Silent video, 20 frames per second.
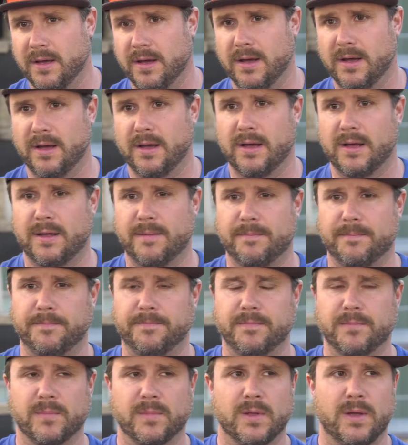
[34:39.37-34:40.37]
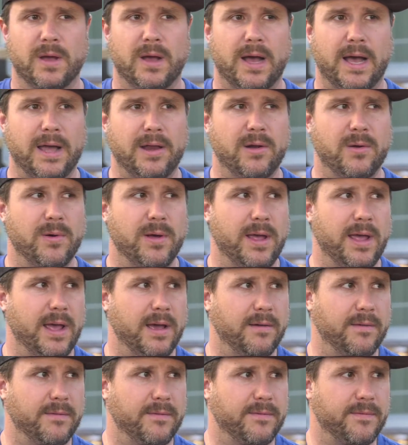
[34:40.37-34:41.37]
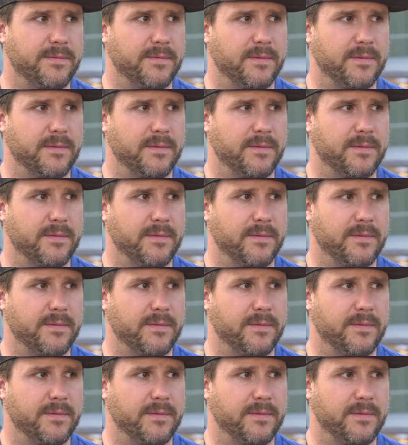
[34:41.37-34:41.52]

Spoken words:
I don't have